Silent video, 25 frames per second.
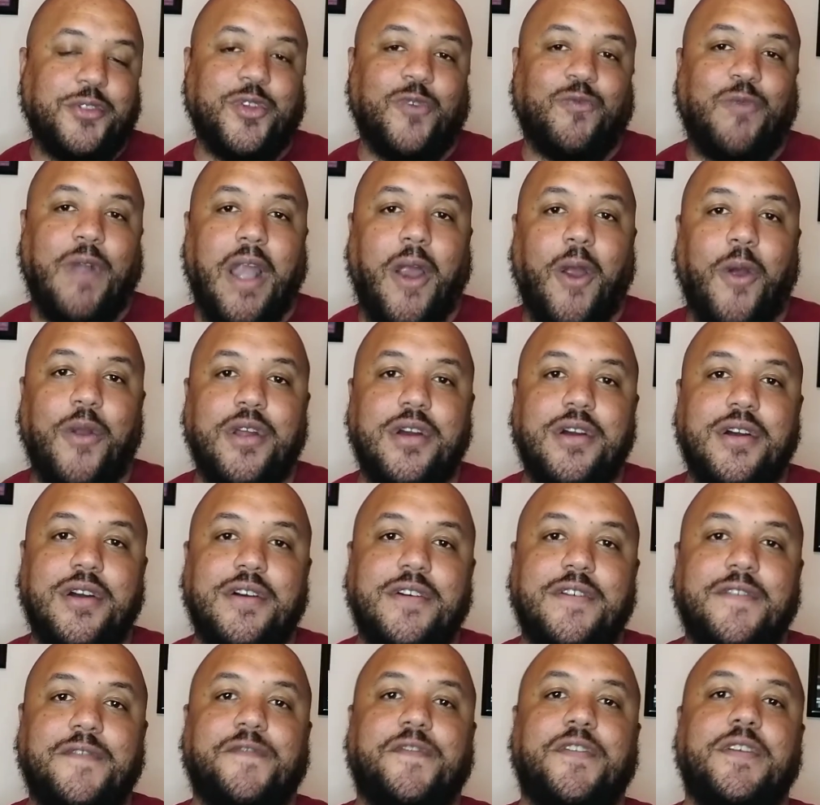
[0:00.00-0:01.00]
the route
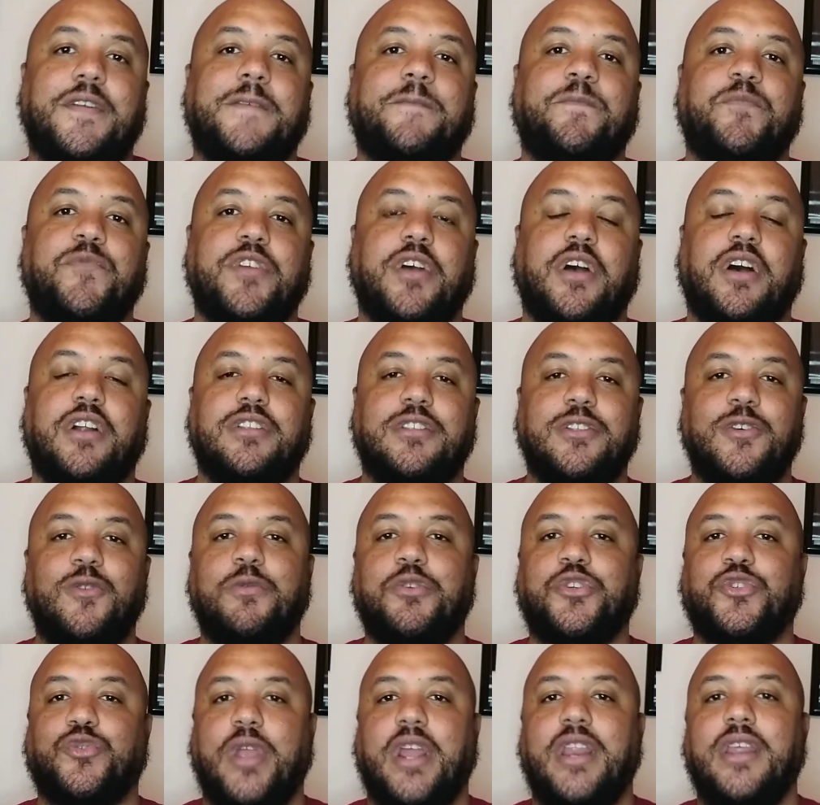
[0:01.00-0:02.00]
of uh,
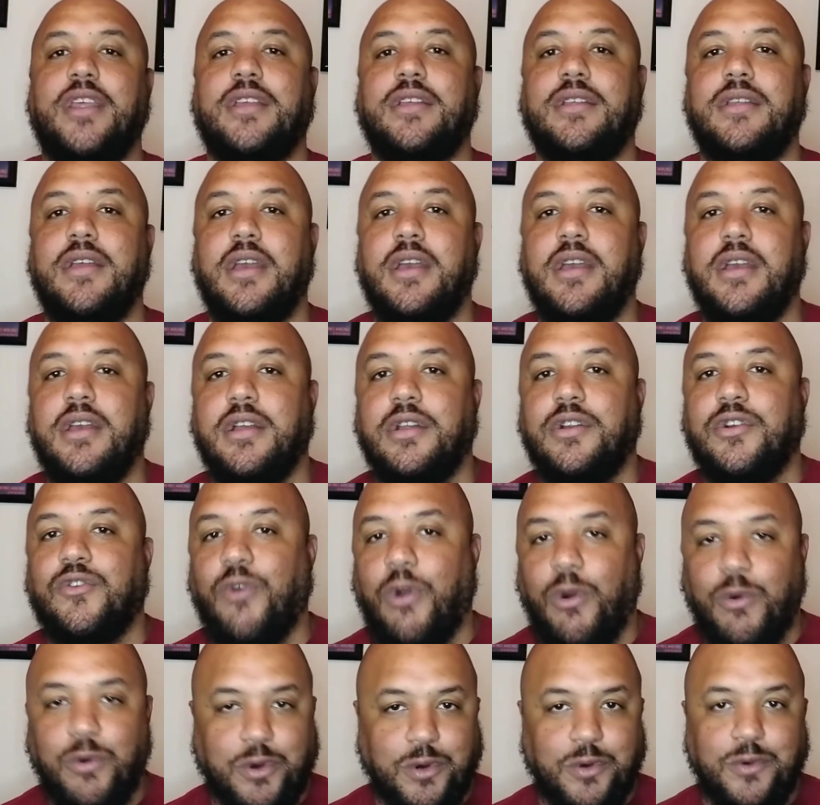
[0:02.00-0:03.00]
Luke training
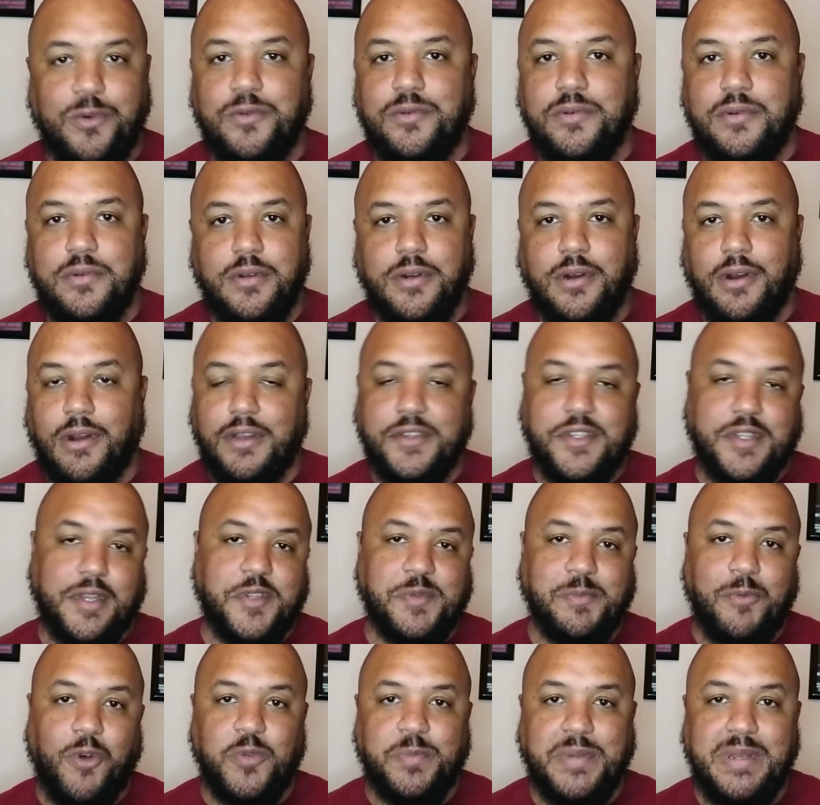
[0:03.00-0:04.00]
Grogu, or as,
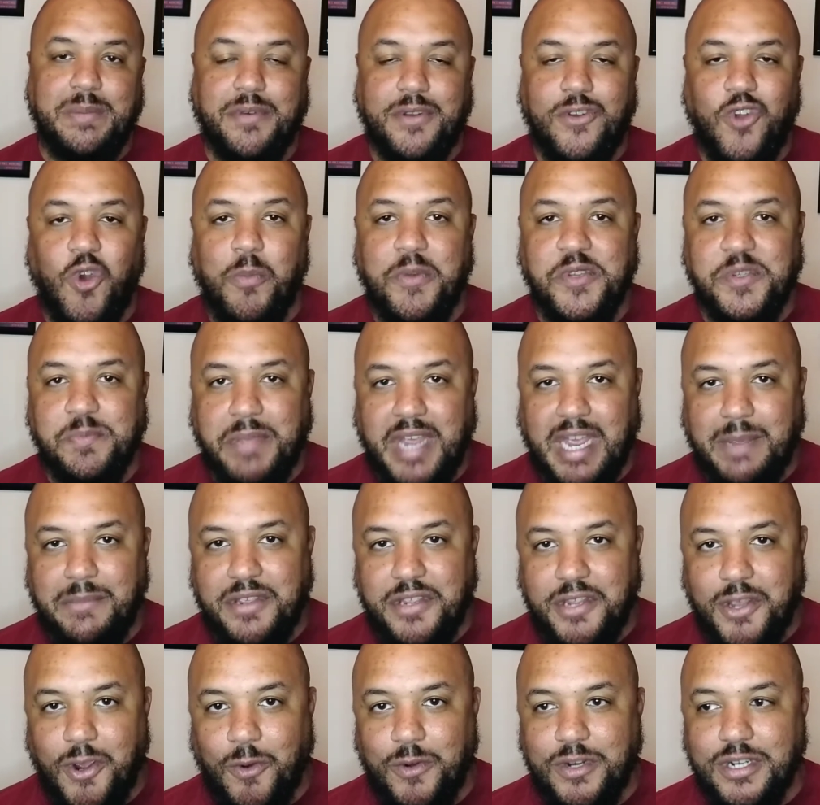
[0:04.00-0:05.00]
as, most people know him as
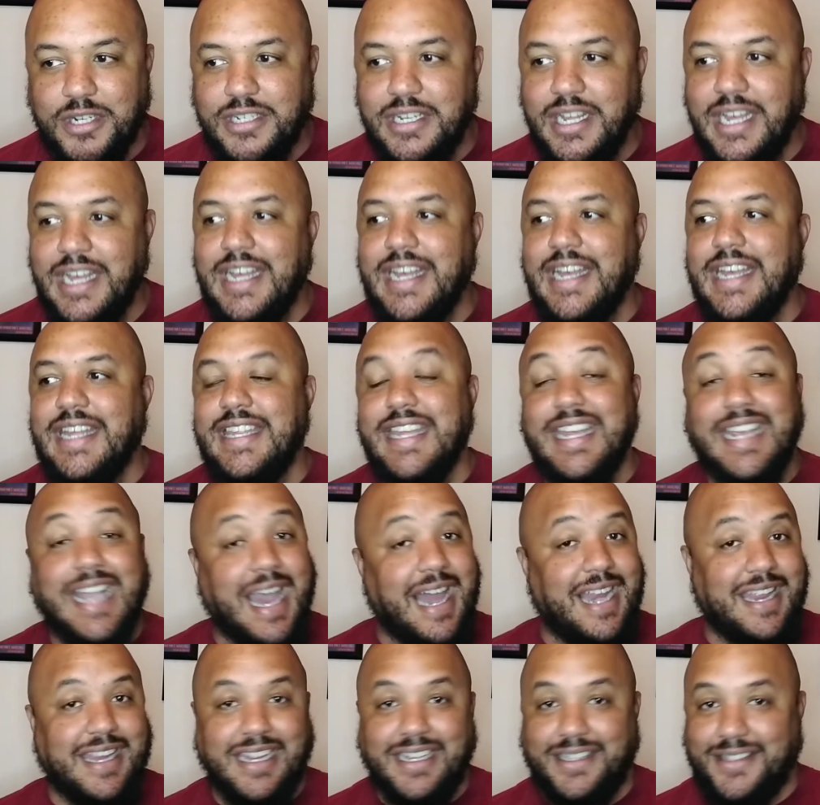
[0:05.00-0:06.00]
Baby Yoda, you
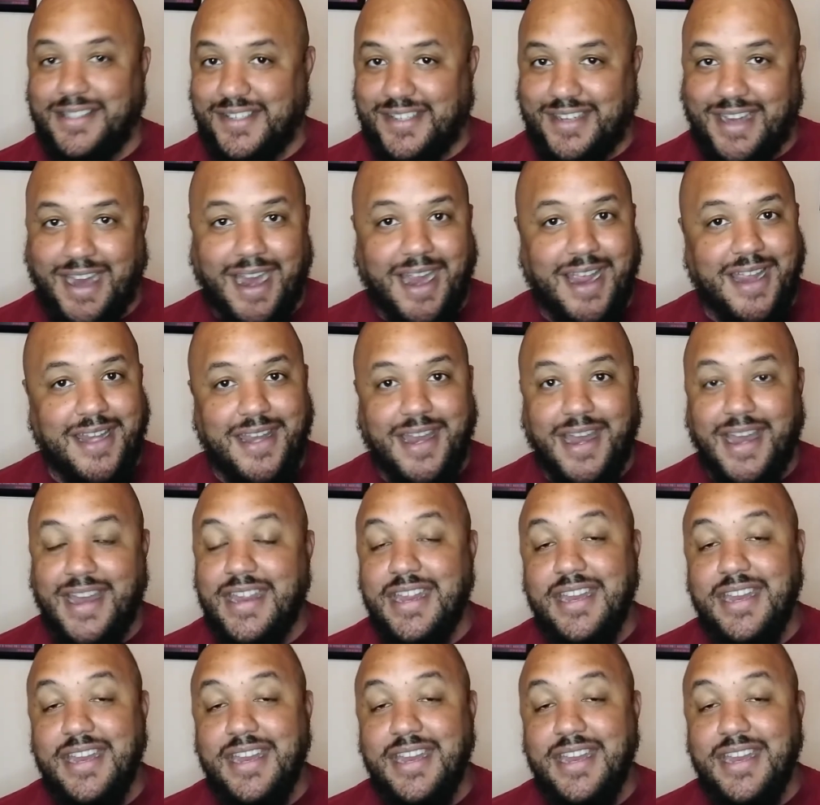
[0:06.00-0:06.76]
got to get this guy in there.